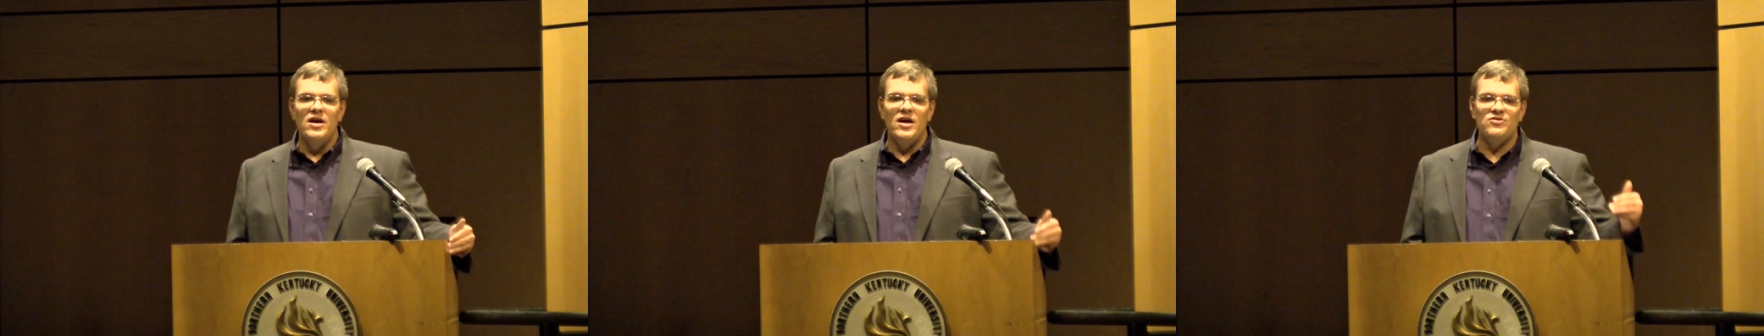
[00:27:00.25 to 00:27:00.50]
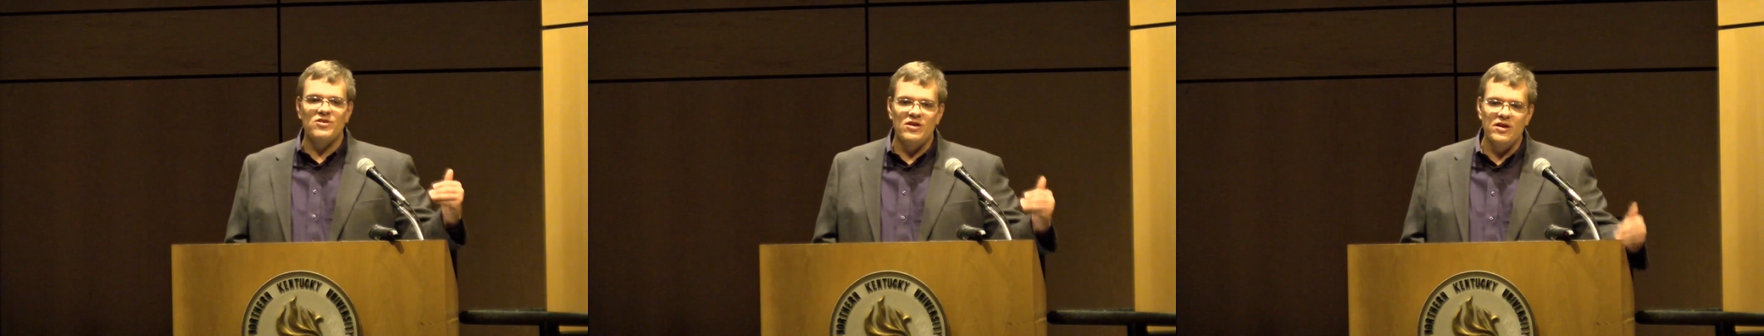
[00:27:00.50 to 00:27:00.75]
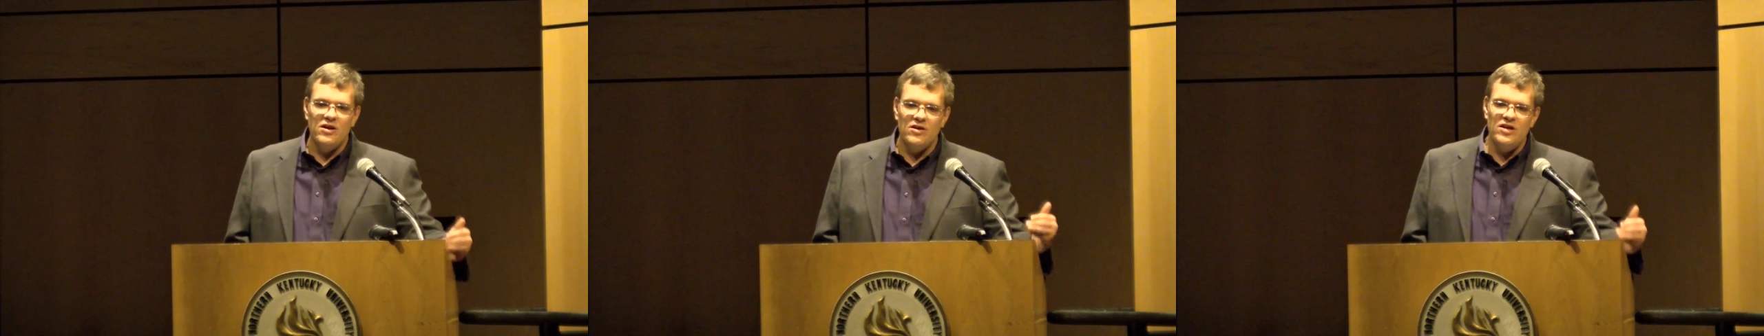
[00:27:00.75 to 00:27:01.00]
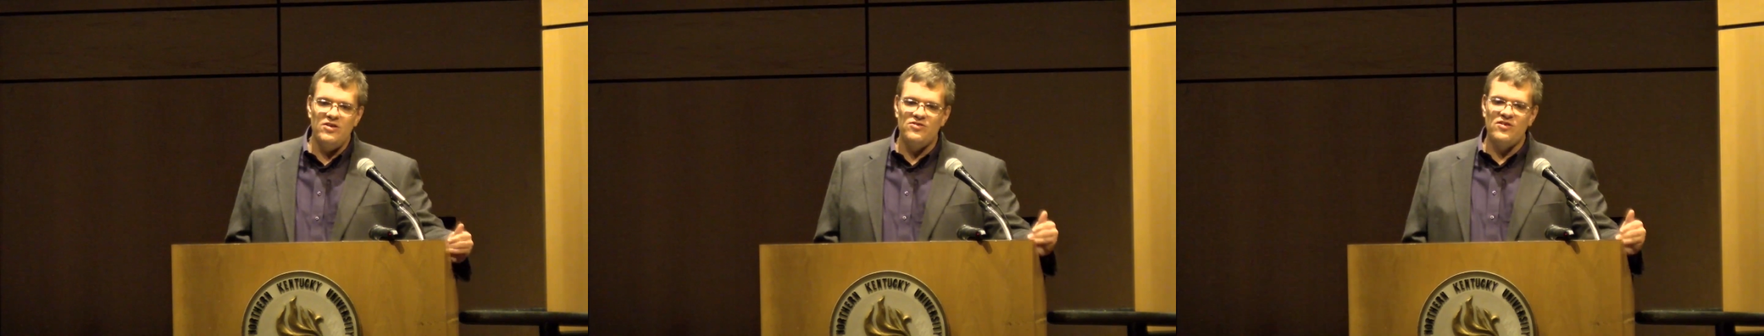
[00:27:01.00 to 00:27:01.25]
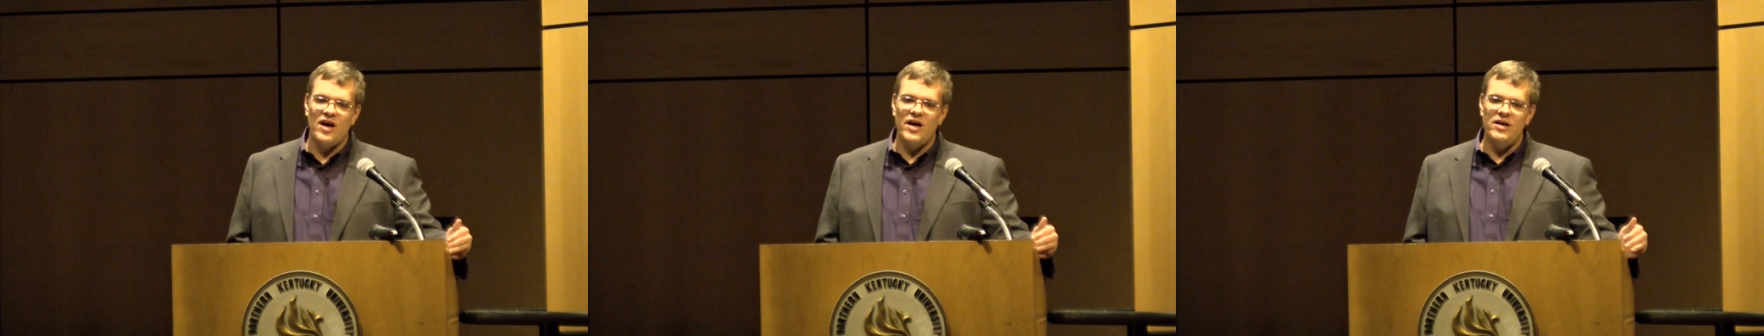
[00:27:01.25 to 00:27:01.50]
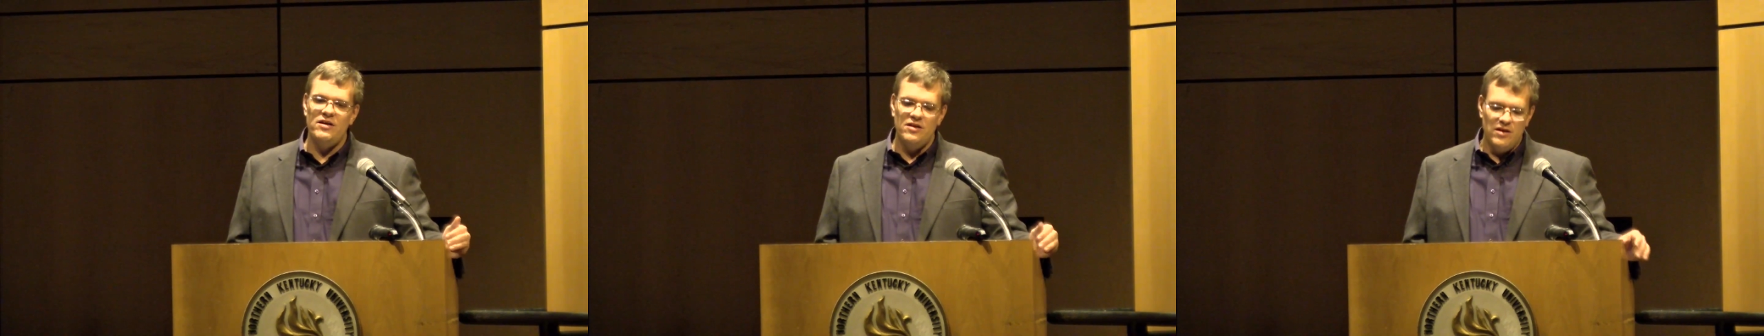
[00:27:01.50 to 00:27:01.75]
has clearly
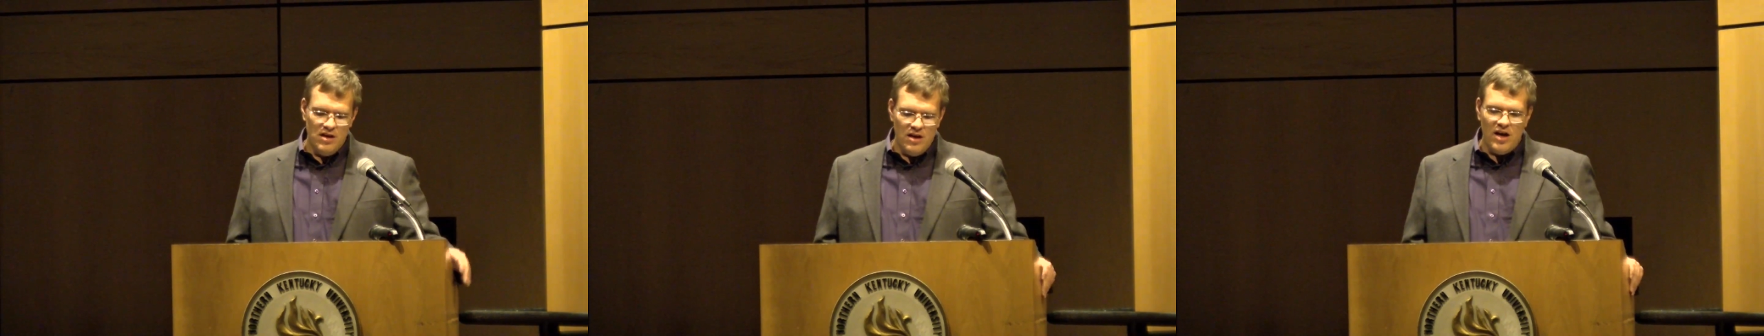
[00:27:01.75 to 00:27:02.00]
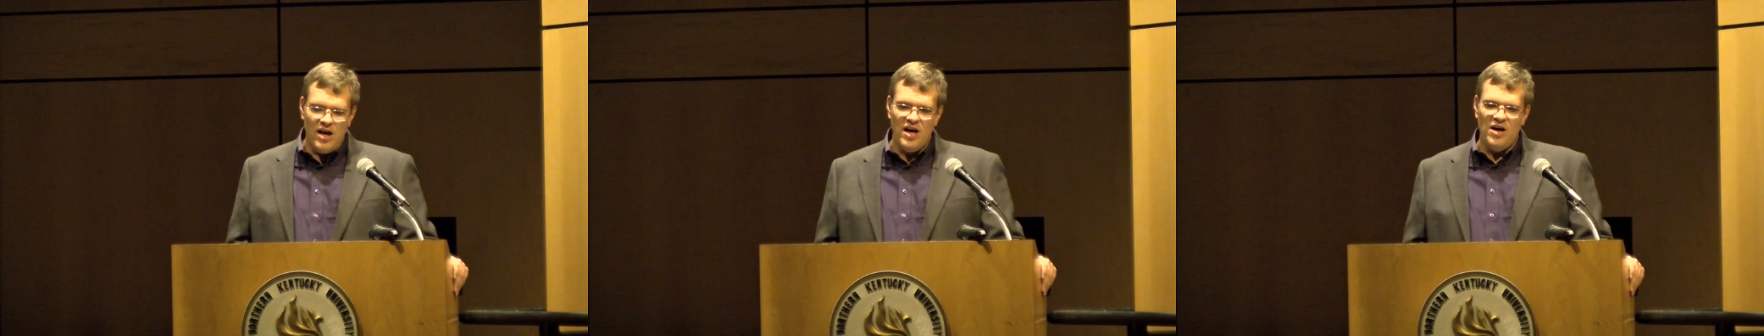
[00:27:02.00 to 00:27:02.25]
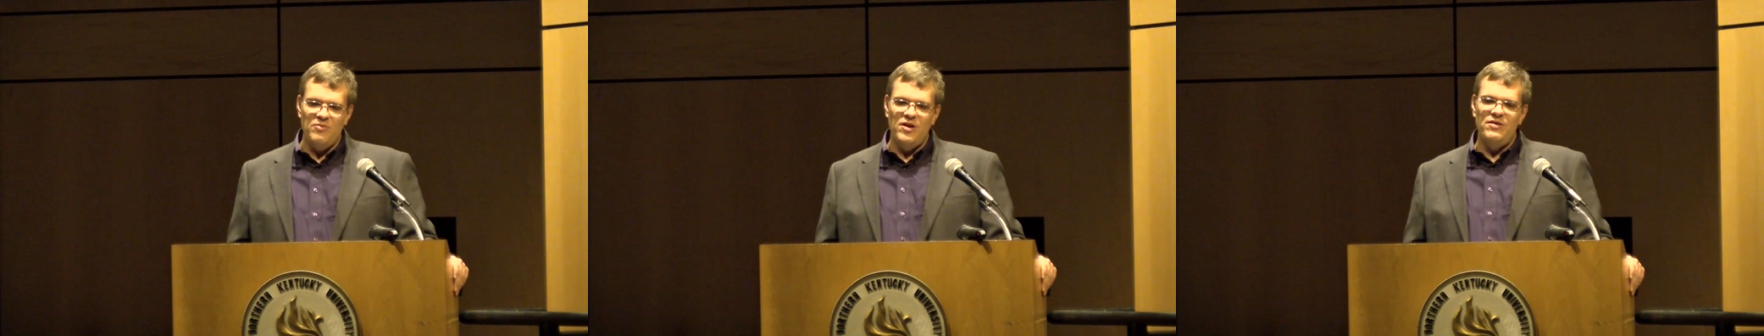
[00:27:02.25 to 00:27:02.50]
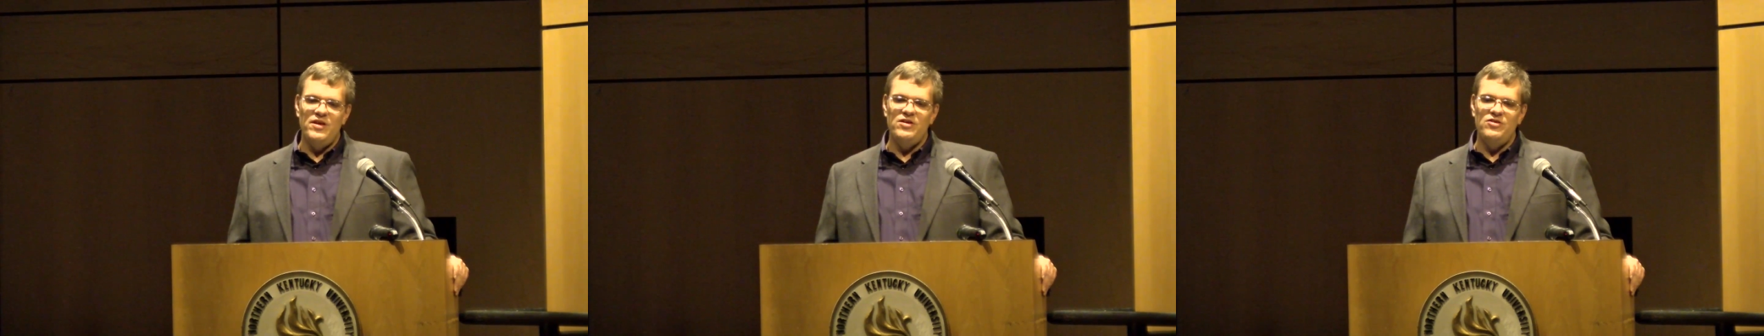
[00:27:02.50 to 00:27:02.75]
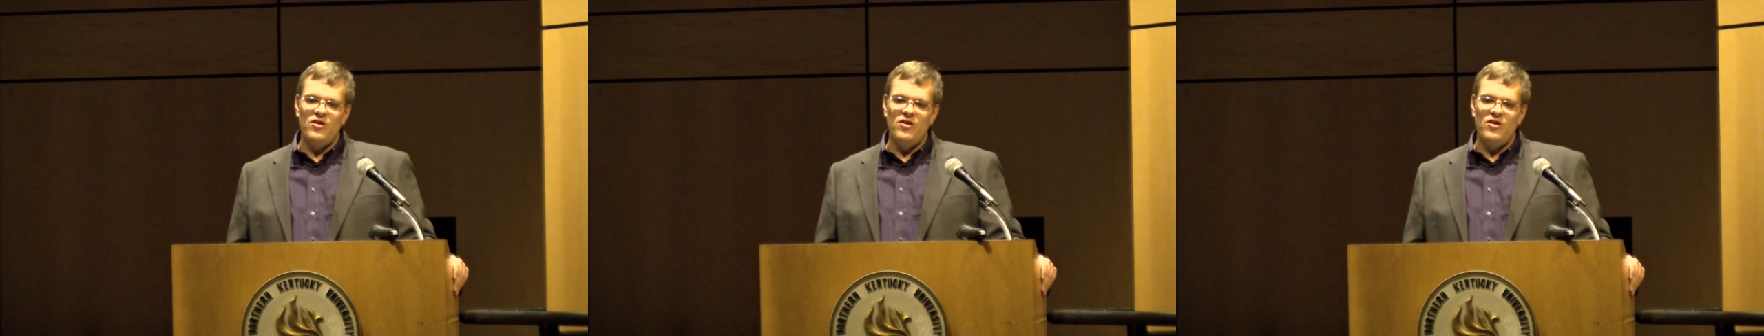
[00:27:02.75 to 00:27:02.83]
decided that